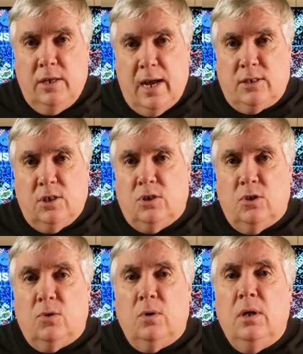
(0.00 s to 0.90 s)
not to
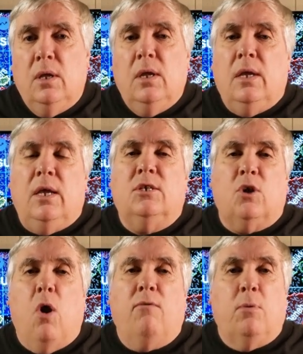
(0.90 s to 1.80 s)
do is
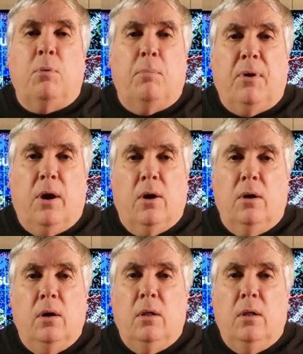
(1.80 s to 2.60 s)
over prepare